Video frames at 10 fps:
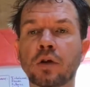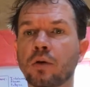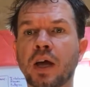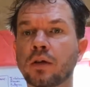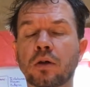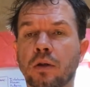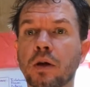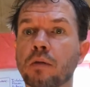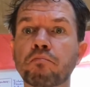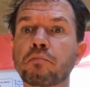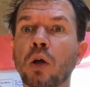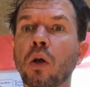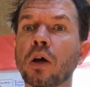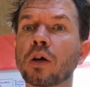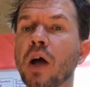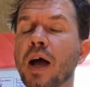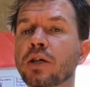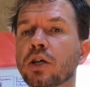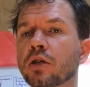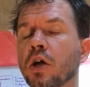Okay, so they're no longer
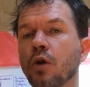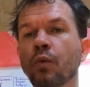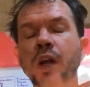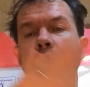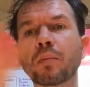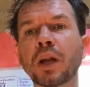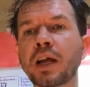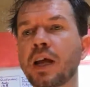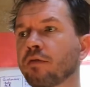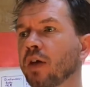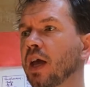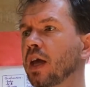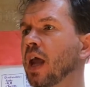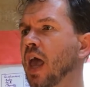conscious. We don't believe in